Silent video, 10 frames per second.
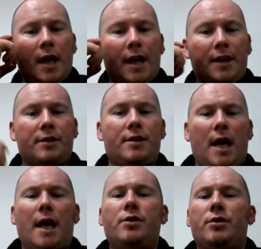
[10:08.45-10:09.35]
At this
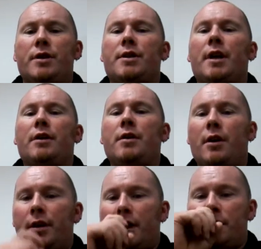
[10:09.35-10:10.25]
stage, you're just getting to
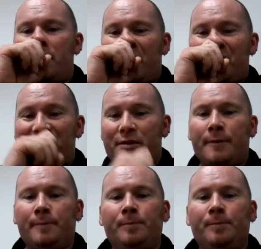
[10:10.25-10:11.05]
know the exercises,